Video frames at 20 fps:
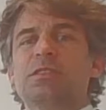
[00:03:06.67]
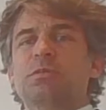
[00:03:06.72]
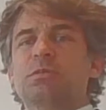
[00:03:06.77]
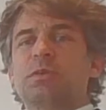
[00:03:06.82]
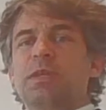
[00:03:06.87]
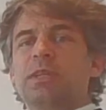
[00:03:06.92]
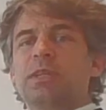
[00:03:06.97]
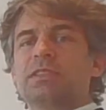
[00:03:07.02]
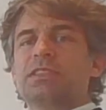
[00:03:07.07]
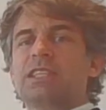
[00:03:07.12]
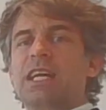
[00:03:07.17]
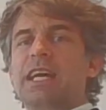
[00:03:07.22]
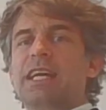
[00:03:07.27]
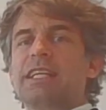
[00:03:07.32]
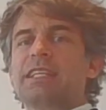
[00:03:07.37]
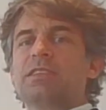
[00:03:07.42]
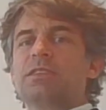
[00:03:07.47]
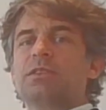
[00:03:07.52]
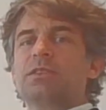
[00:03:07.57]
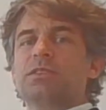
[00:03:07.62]
one side
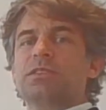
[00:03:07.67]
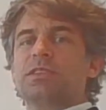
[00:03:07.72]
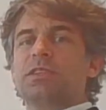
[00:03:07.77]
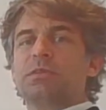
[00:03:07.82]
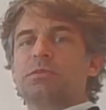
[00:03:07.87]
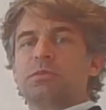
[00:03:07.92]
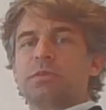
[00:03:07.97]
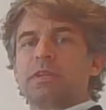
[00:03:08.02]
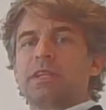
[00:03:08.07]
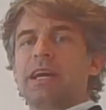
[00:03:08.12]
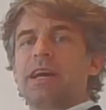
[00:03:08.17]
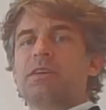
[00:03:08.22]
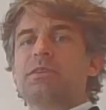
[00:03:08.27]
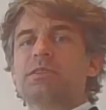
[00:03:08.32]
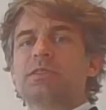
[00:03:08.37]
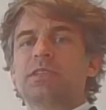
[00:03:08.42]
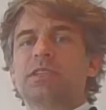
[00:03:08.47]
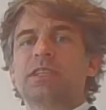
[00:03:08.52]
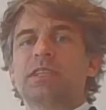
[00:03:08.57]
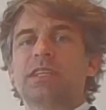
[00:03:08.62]
and all terms
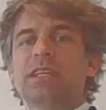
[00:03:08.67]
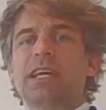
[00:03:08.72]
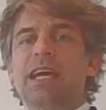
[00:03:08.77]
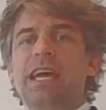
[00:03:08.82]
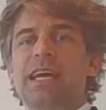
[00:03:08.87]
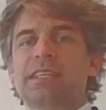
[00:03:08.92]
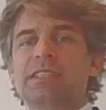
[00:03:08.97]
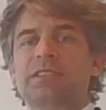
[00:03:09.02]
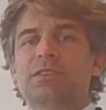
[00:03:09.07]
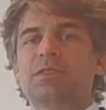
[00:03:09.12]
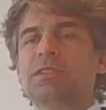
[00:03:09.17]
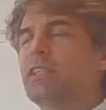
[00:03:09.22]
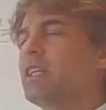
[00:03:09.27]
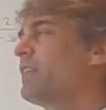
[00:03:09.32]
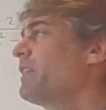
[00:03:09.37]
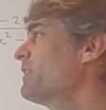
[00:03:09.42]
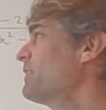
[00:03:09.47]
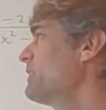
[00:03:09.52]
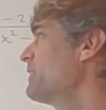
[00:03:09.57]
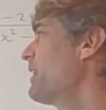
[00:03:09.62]
without x to the
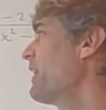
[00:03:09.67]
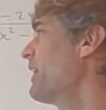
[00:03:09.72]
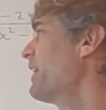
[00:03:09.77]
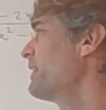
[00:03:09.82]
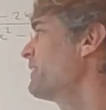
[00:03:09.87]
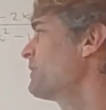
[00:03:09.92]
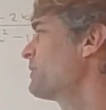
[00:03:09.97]
other side.